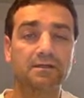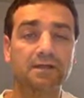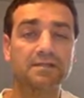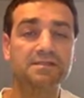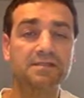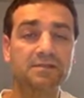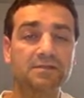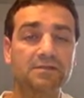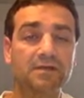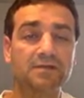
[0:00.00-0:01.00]
sediment
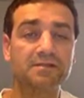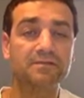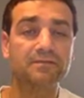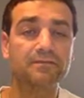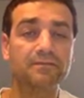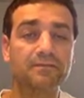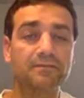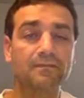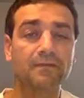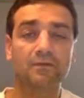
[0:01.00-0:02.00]
deposit.
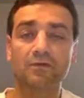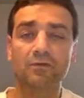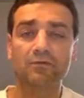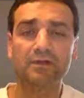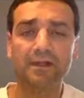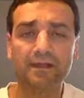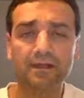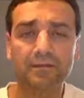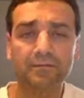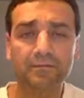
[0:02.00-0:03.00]
I'm sorry, let me read that
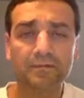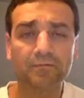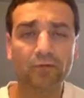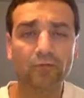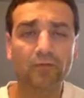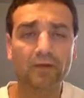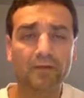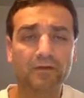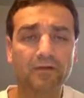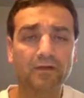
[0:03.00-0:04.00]
again. Eroded rock
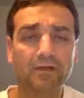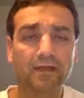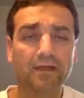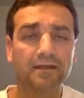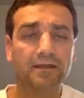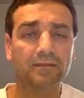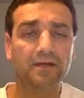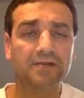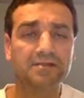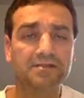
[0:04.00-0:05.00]
material and
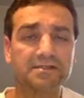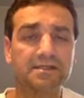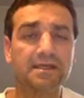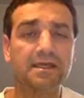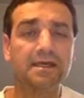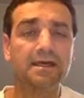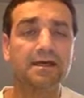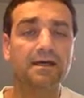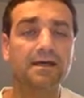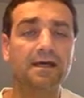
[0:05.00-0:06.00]
deposits it
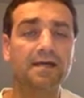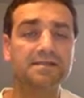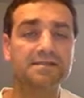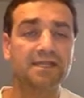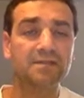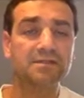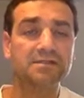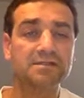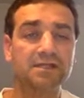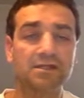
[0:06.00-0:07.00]
as
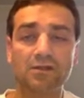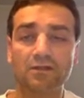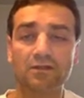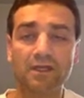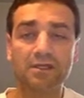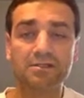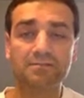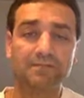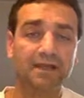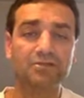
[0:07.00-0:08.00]
sediments in another
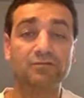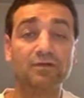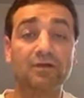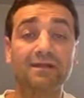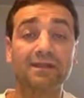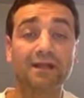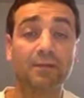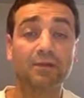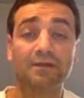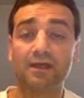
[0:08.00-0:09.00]
location. I should rewrite that. A
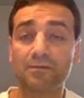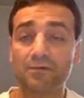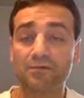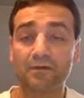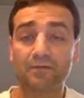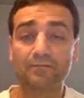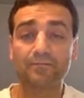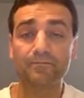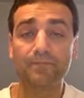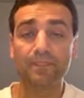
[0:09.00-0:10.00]
couple of typos in there.
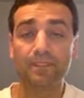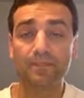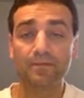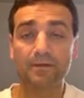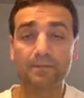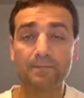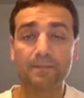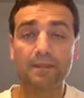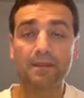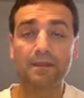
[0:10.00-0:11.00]
Okay.
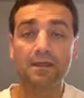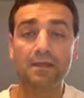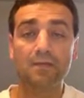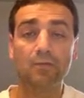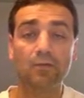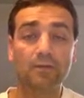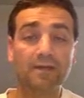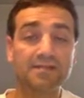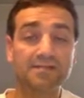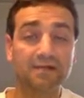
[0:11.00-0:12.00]
But what
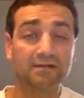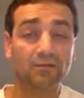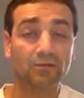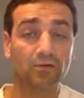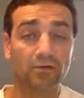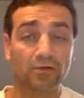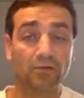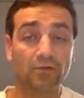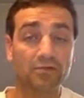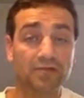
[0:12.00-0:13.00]
about solid water? In other words,